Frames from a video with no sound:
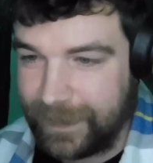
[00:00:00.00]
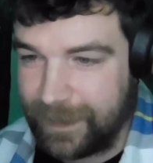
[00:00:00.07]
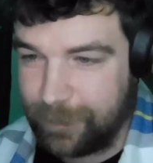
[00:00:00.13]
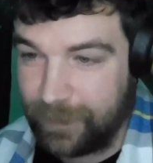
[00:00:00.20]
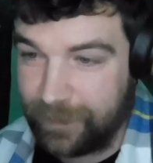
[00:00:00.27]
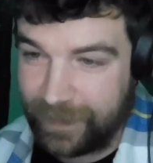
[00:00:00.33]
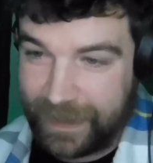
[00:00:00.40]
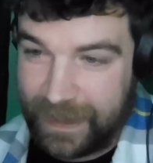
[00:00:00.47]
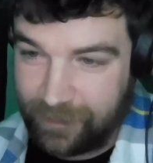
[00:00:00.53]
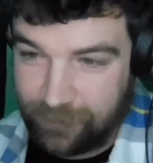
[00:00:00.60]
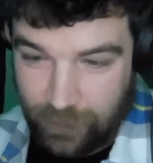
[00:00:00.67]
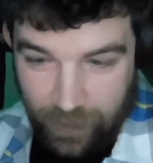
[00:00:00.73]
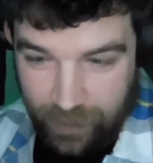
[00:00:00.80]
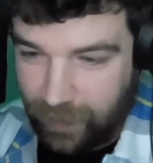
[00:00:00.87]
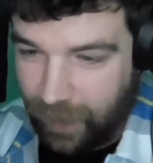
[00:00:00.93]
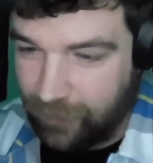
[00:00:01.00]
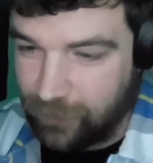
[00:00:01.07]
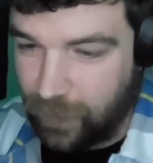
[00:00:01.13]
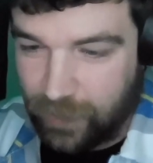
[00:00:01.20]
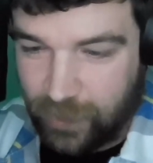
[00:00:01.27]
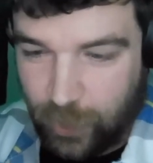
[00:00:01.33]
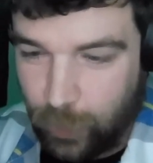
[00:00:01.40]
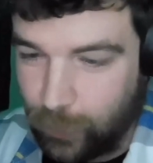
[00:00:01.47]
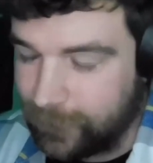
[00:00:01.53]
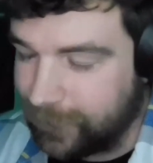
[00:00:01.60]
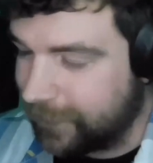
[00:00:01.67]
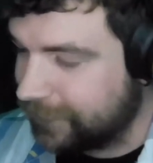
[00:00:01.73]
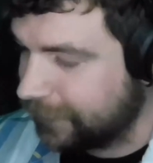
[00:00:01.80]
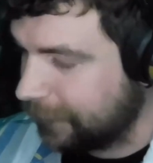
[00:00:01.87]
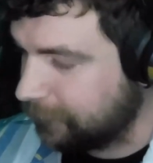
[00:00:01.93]
Yeah, well, again, I've got a
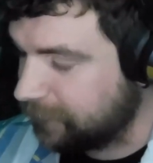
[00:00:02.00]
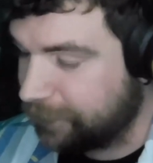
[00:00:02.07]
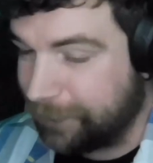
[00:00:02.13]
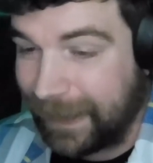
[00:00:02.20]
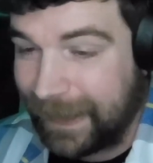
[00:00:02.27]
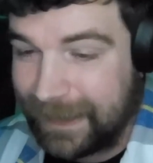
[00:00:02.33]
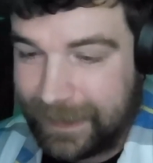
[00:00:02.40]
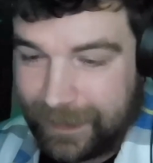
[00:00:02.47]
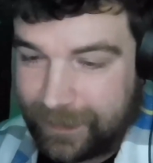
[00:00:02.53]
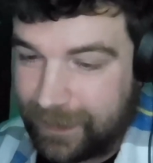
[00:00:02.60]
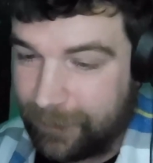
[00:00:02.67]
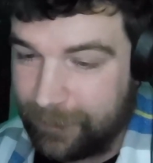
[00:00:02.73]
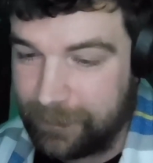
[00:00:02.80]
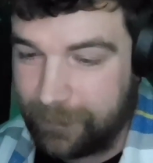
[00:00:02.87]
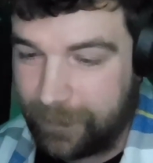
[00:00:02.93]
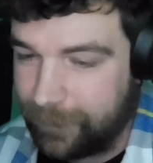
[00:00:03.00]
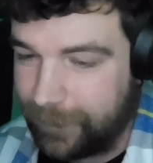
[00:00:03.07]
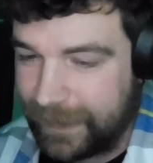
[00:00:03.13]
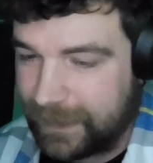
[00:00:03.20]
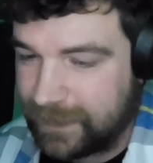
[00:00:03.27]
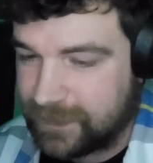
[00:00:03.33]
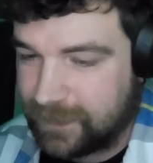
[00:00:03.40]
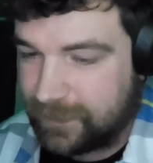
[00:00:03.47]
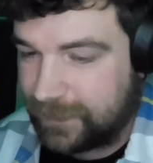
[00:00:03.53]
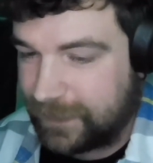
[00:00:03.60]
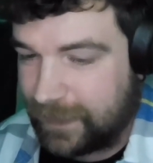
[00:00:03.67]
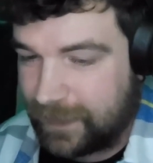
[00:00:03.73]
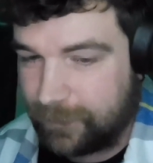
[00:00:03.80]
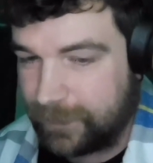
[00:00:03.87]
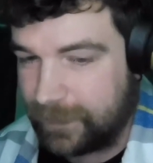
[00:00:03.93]
corn themed palette coming my way. So
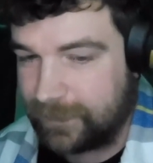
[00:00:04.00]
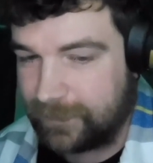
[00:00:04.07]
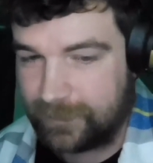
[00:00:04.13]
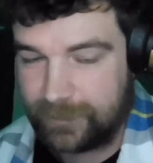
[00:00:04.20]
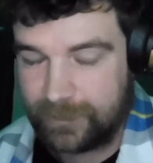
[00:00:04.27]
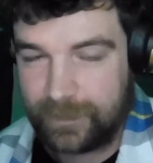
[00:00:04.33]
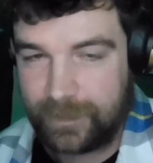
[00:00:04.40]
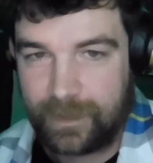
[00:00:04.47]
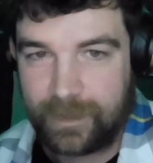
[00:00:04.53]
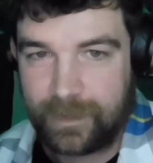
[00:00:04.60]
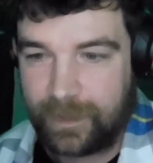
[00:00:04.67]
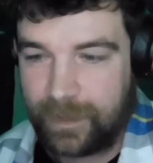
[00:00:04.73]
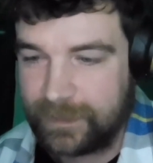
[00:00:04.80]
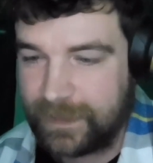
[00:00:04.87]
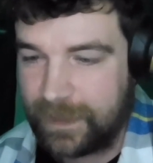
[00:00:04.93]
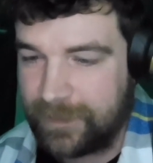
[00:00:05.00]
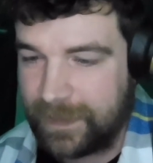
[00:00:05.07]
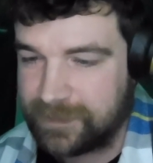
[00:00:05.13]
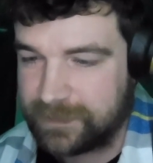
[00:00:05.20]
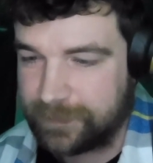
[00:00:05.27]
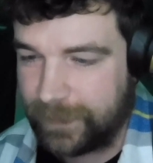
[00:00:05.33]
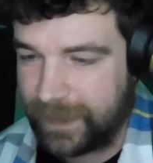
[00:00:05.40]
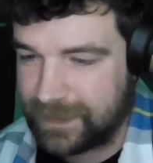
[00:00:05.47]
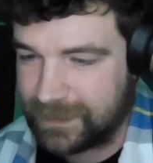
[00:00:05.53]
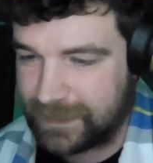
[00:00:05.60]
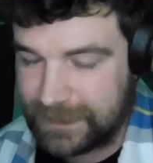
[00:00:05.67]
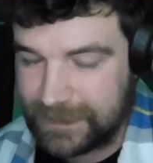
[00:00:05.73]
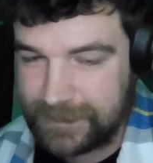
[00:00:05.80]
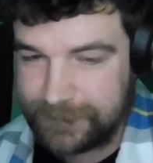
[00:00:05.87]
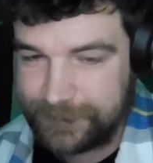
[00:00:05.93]
yeah, I mean, I'll definitely have some
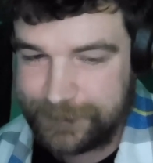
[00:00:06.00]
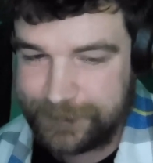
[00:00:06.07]
practice.